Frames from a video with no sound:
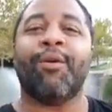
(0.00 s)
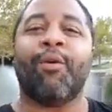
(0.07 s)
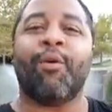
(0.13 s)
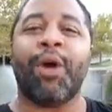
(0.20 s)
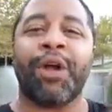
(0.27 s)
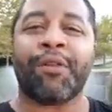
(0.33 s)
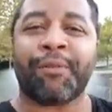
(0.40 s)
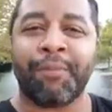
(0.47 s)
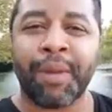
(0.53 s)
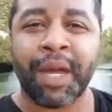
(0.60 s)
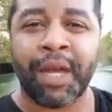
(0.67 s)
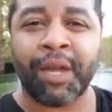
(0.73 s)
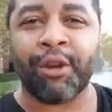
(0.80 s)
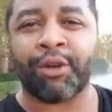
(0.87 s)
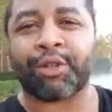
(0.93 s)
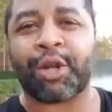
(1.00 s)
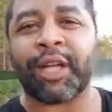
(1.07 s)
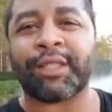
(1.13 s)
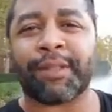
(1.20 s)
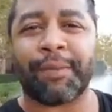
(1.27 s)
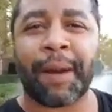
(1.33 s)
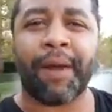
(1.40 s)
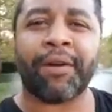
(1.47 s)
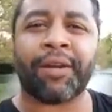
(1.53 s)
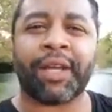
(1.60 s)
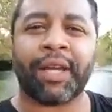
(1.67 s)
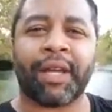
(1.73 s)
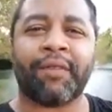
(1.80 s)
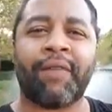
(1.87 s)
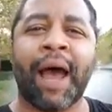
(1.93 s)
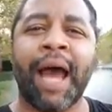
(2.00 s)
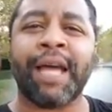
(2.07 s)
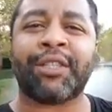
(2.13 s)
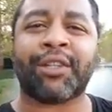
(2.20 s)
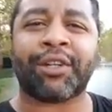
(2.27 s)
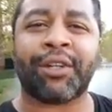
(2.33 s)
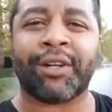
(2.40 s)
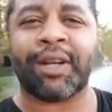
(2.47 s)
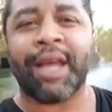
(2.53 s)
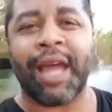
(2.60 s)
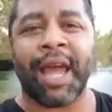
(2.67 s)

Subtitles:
With me, your trusted parenting advisor